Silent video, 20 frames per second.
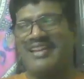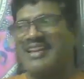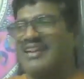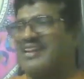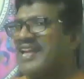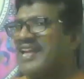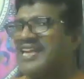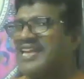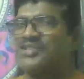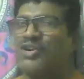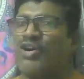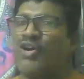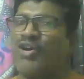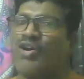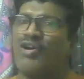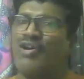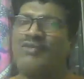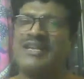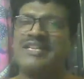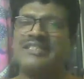It has
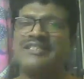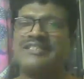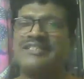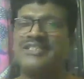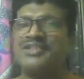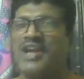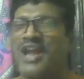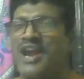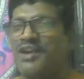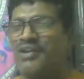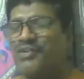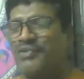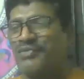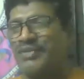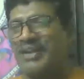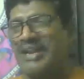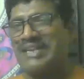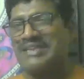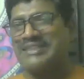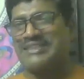always
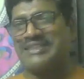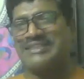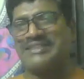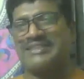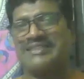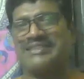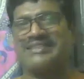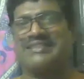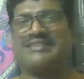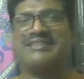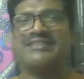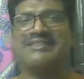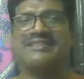sacrifices.